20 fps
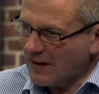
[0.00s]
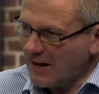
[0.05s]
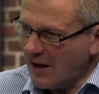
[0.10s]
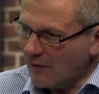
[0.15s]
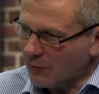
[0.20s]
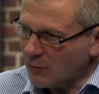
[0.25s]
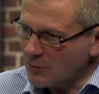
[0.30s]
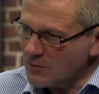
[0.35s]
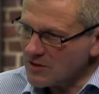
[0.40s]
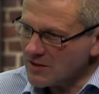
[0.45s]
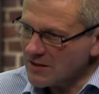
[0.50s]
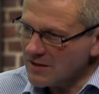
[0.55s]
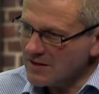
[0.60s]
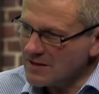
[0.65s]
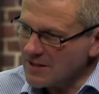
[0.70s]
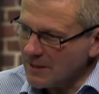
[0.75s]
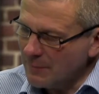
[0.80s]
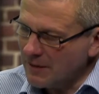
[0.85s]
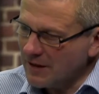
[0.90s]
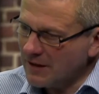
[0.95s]
levels, is
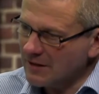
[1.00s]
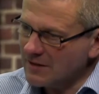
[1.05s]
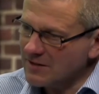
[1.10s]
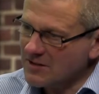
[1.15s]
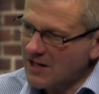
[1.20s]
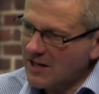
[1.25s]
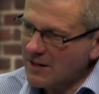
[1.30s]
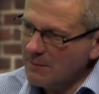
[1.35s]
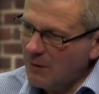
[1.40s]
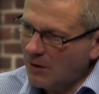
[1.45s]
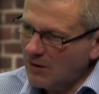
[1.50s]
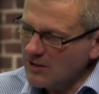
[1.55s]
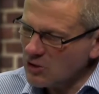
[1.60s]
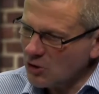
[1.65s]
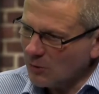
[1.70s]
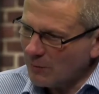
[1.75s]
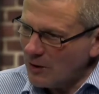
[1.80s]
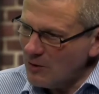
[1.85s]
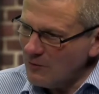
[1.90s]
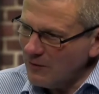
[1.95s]
somebody going to take my
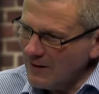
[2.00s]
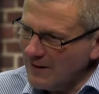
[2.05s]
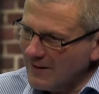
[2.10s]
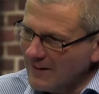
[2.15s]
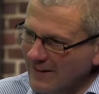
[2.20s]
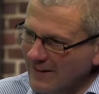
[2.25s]
job over?